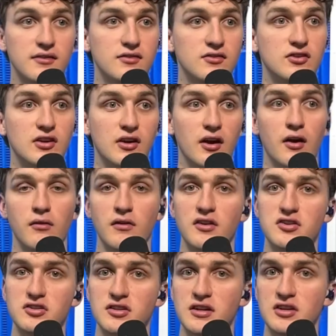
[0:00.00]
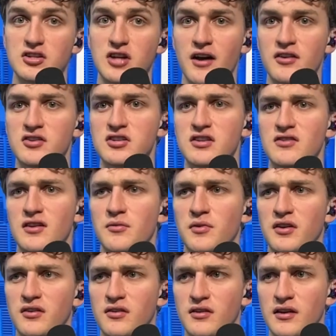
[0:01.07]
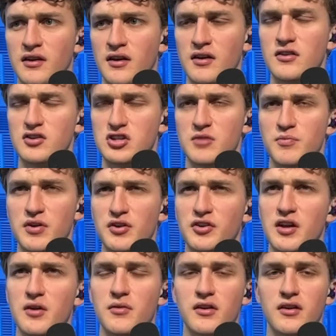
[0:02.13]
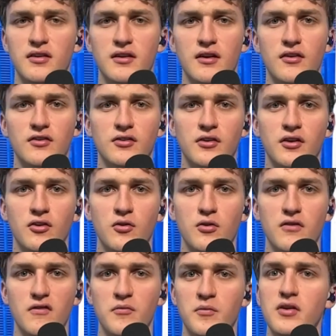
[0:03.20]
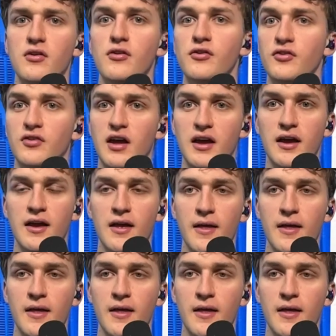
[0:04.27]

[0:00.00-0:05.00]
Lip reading: She originally challenged it, then she appealed it, went to the Arizona Court of Appeals. They